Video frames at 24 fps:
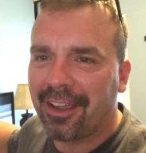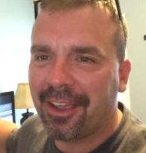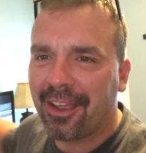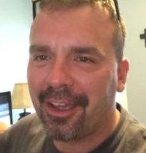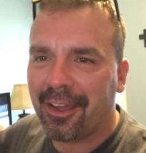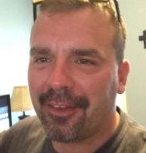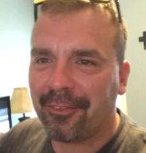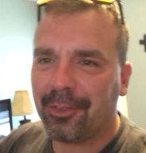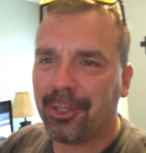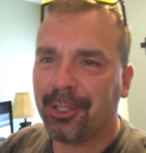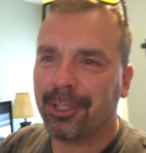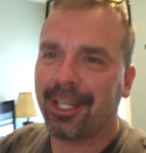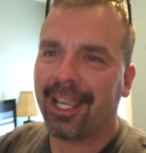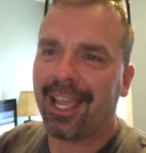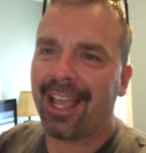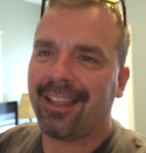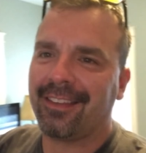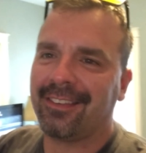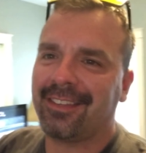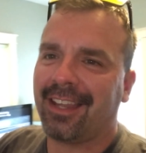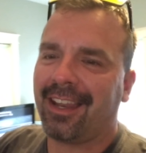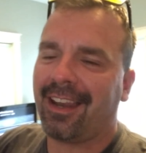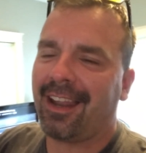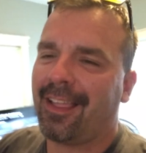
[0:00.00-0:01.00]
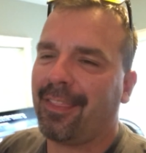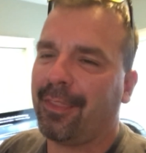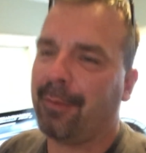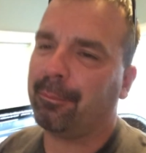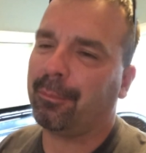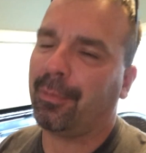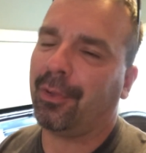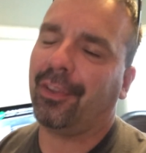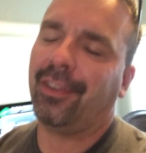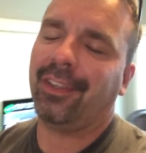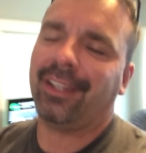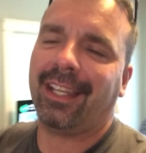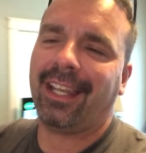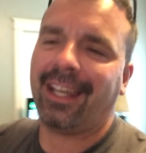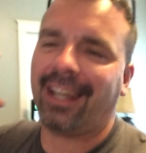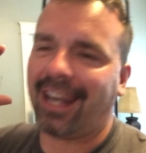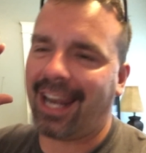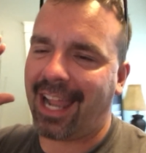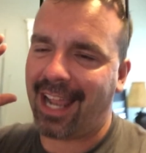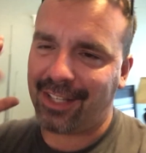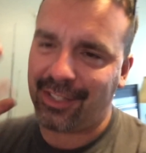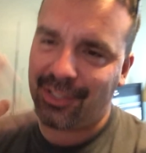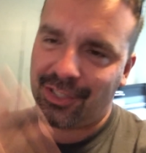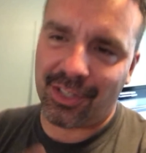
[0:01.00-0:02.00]
of your content on the Bullitt, and
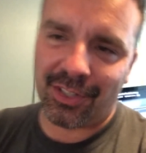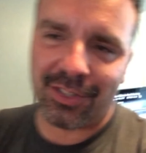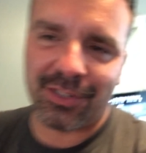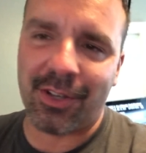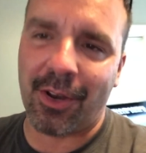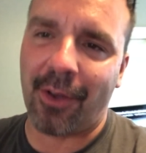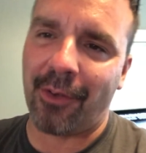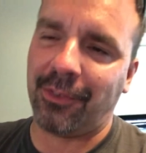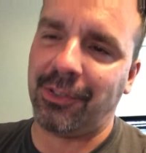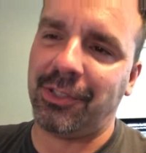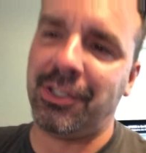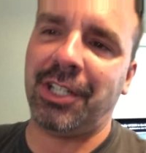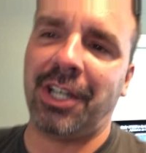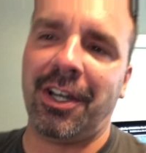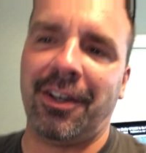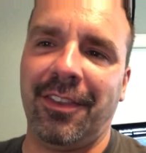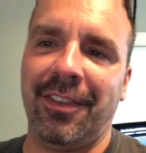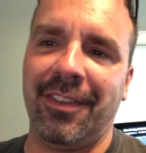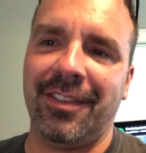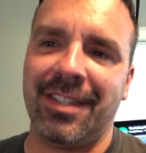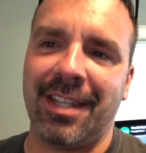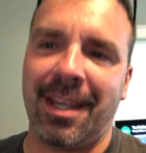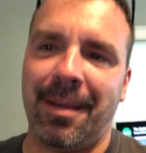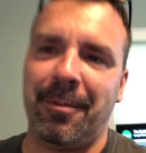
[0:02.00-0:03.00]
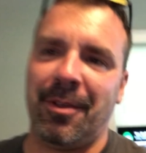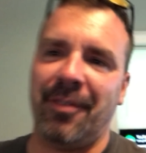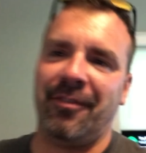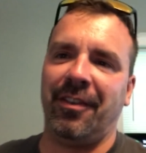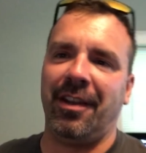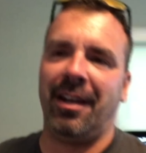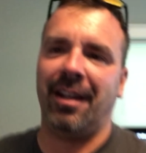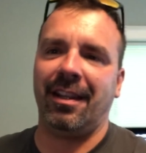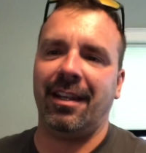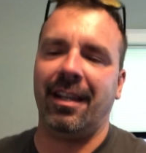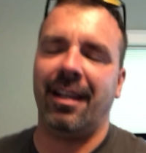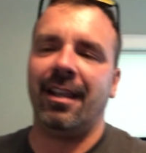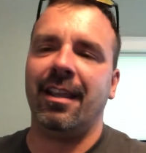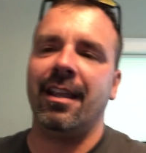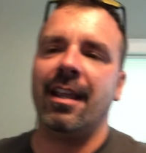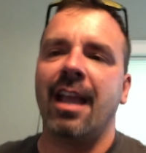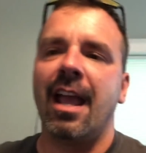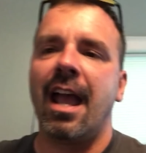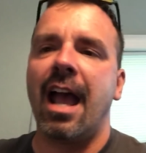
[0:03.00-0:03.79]
I just don't share the same affinity.